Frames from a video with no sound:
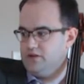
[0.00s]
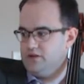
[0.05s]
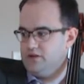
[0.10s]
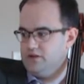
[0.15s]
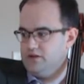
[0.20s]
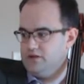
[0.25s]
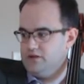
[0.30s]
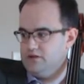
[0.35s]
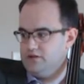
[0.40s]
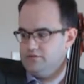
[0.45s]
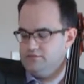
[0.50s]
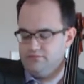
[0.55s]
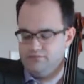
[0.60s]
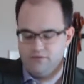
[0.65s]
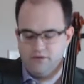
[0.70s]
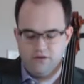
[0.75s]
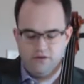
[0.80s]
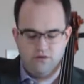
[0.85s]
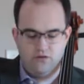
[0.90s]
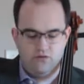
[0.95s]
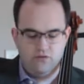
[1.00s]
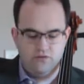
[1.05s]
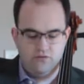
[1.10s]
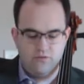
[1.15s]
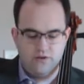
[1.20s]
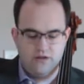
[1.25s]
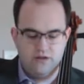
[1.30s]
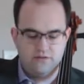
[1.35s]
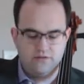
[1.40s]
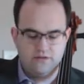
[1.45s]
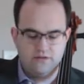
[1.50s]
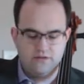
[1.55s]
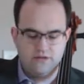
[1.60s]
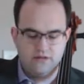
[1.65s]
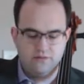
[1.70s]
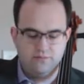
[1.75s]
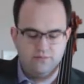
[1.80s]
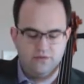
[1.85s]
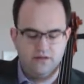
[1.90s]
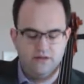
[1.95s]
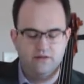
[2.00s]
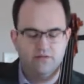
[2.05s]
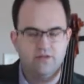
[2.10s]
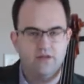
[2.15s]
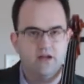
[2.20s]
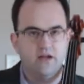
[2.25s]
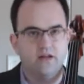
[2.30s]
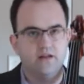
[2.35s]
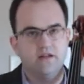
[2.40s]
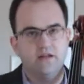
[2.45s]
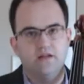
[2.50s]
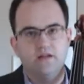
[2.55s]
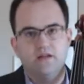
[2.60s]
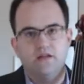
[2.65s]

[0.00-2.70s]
the way at the tip like that,